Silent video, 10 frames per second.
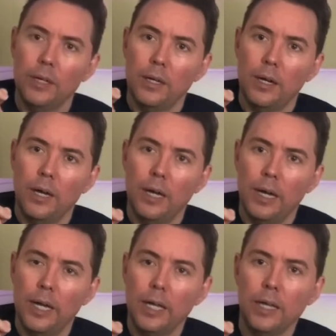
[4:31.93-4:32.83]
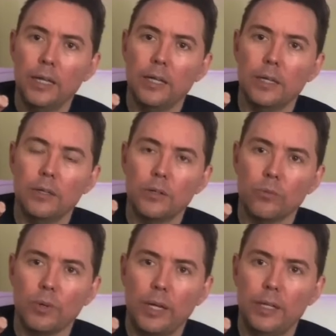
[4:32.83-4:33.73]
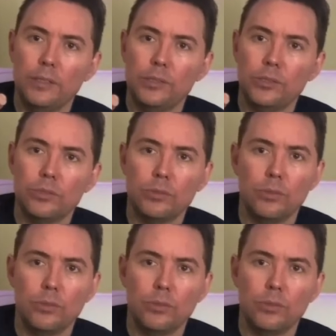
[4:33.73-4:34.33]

high range